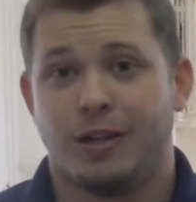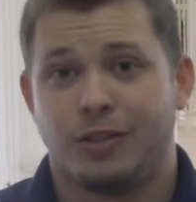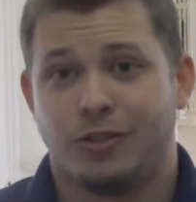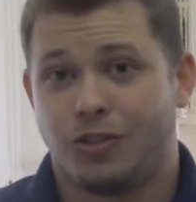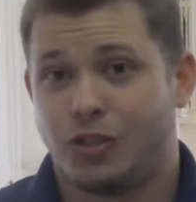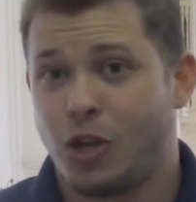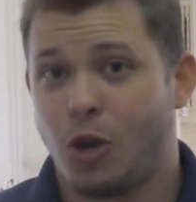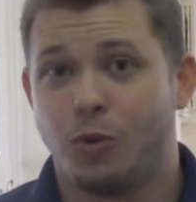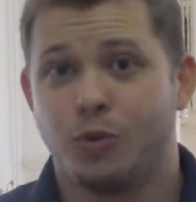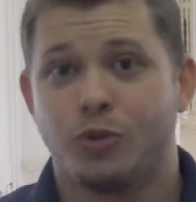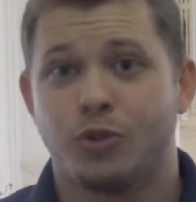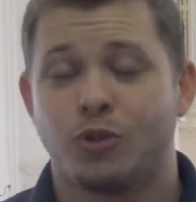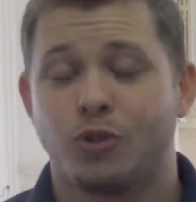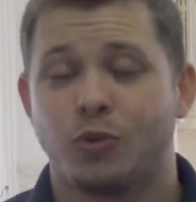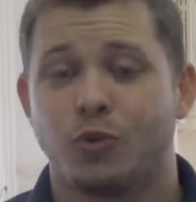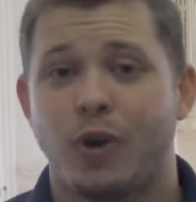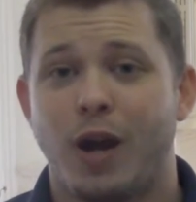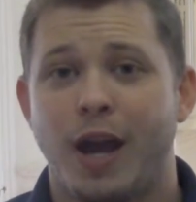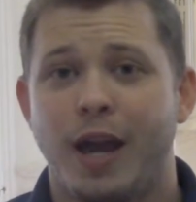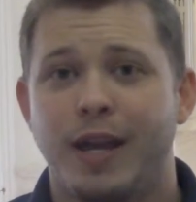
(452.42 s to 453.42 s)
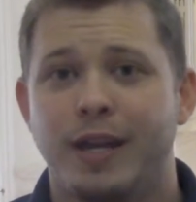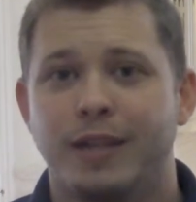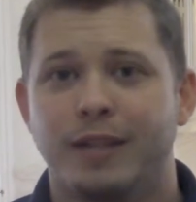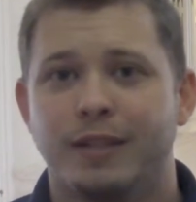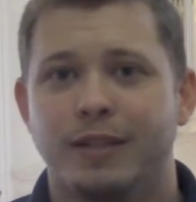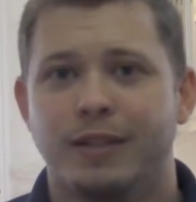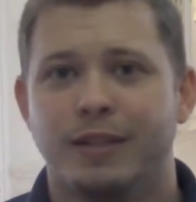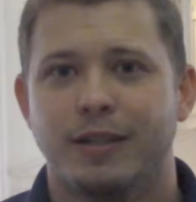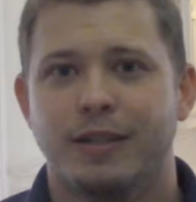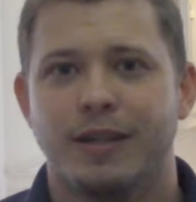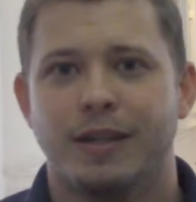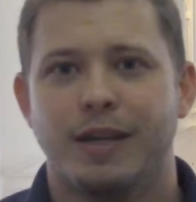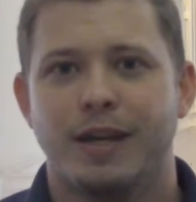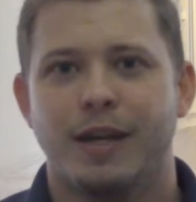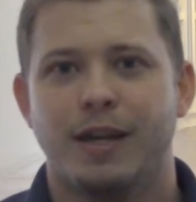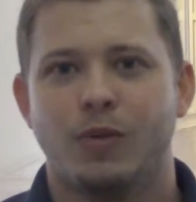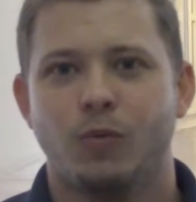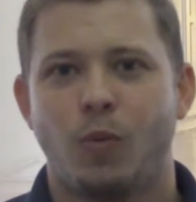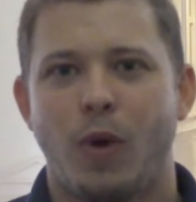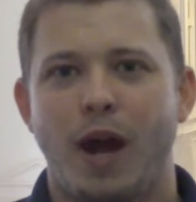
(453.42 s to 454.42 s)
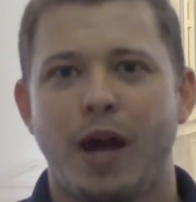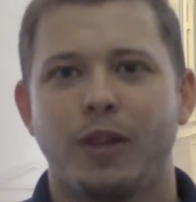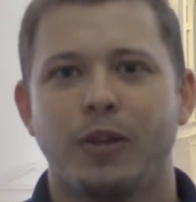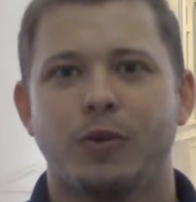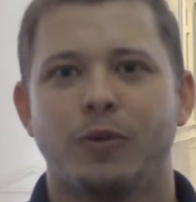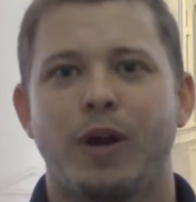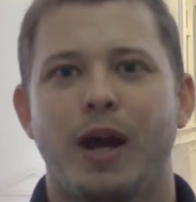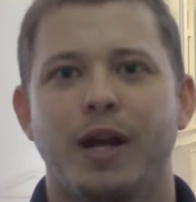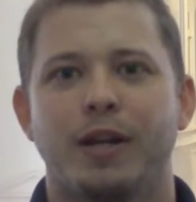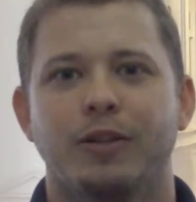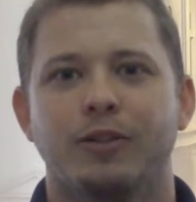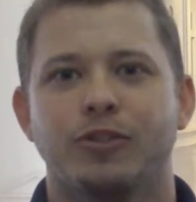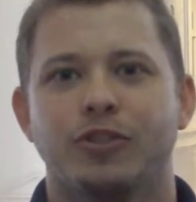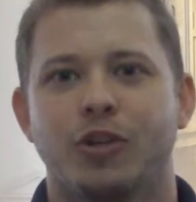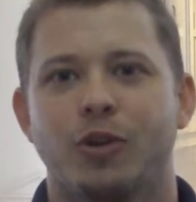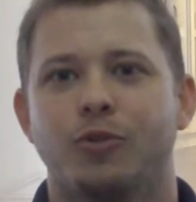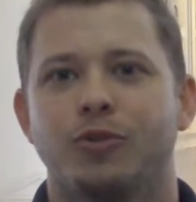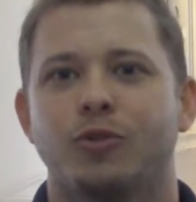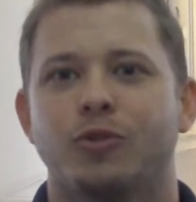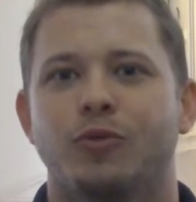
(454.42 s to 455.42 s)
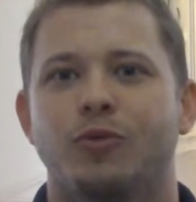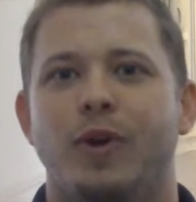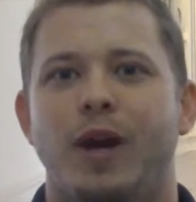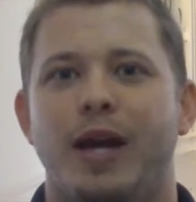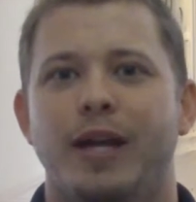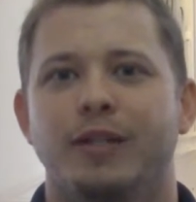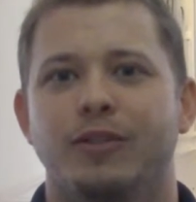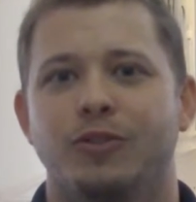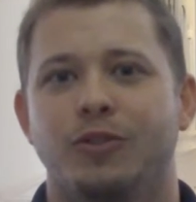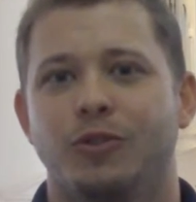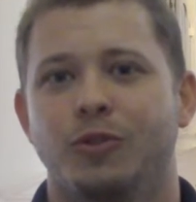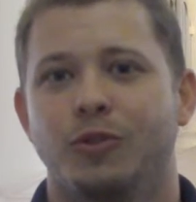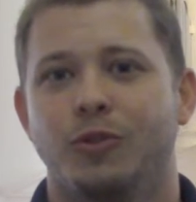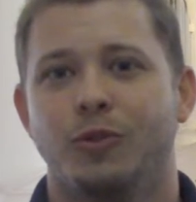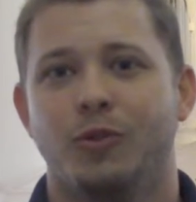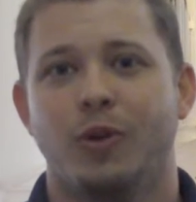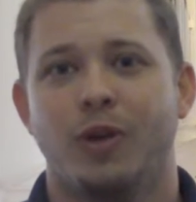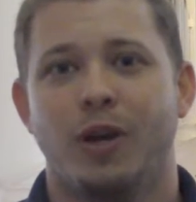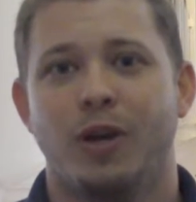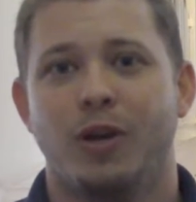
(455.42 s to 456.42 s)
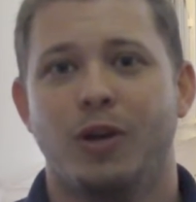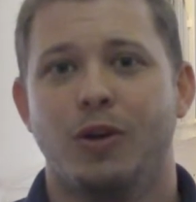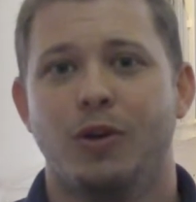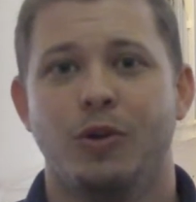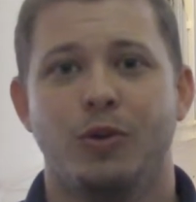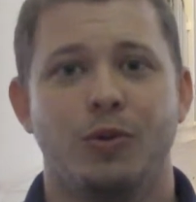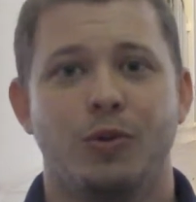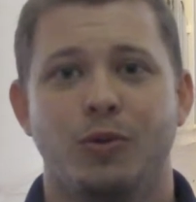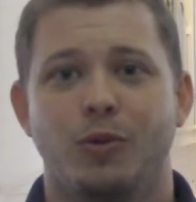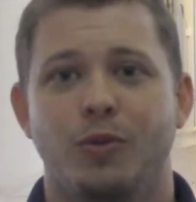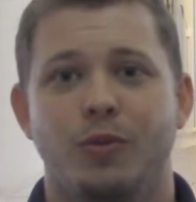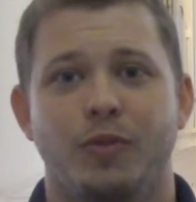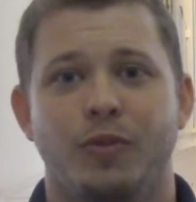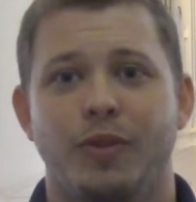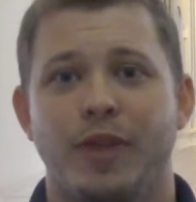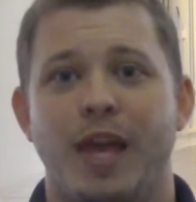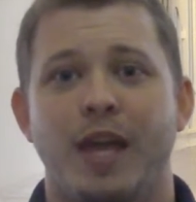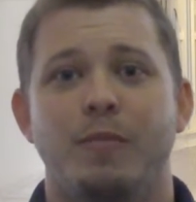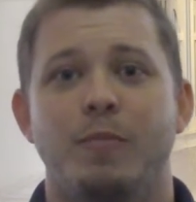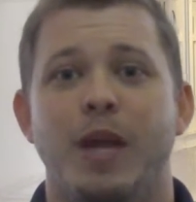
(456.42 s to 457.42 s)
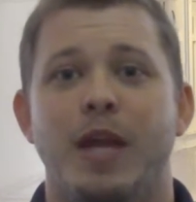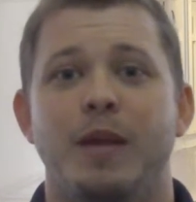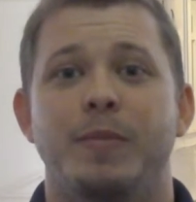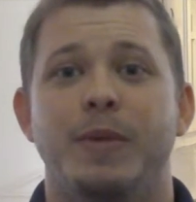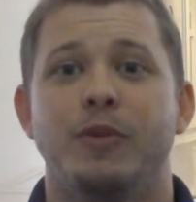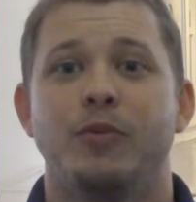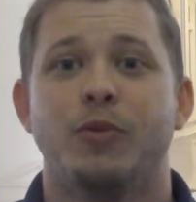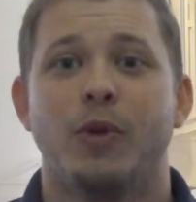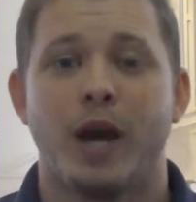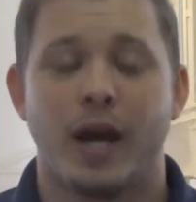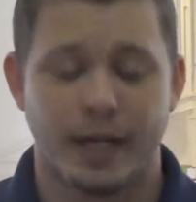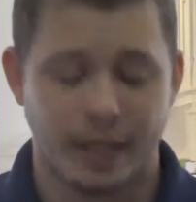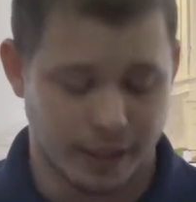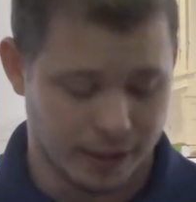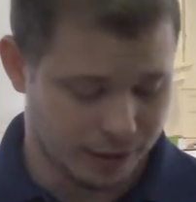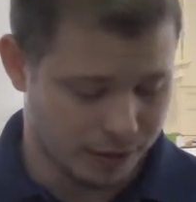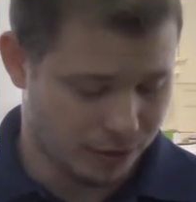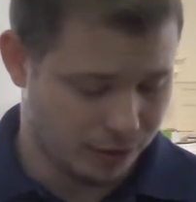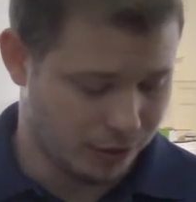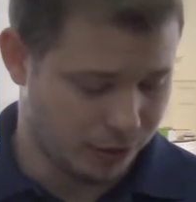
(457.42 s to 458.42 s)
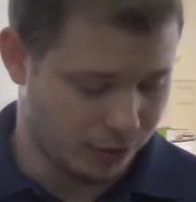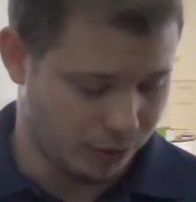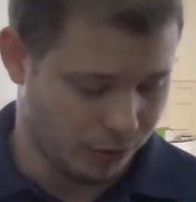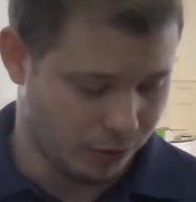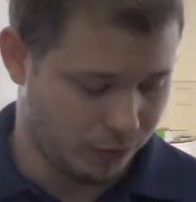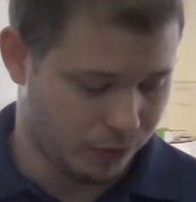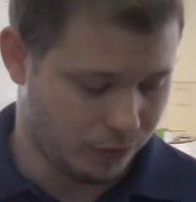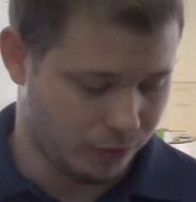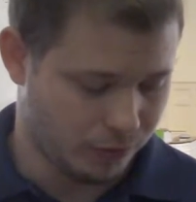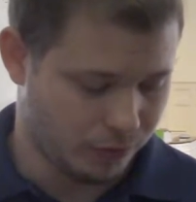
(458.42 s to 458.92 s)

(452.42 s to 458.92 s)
chose to write, and why the writer chose to write to who they may be writing to.